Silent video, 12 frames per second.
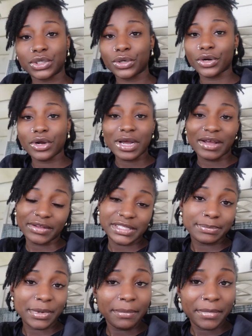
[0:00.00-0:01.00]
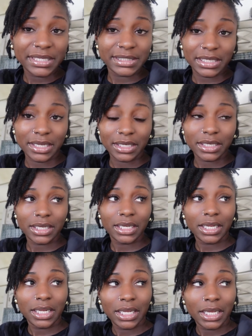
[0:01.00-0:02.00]
your girl has been missing,
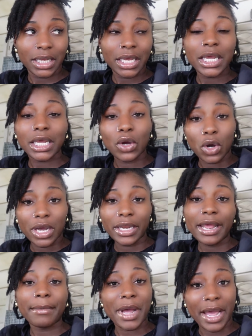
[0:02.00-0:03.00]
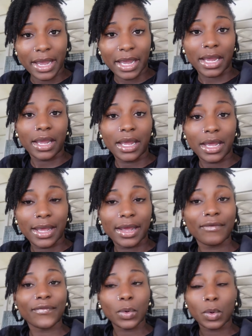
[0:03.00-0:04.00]
gone MIA
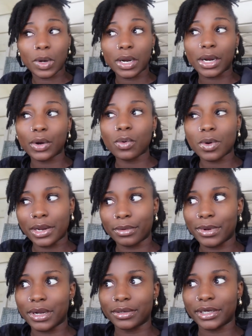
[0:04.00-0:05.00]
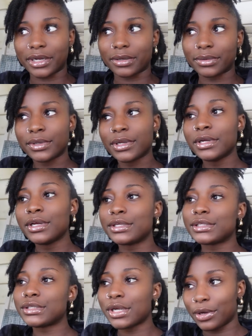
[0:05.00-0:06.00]
for quite a while now.
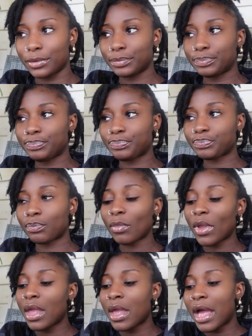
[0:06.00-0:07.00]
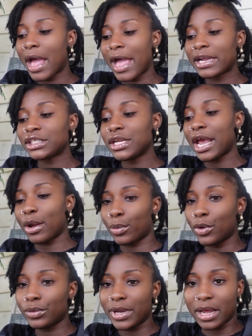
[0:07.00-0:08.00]
So I actually had
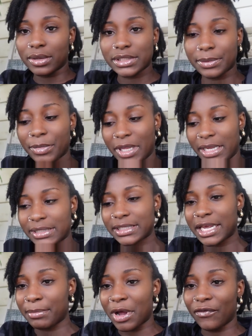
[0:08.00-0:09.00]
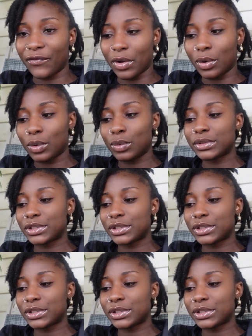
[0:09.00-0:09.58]
wrote down some things in my phone.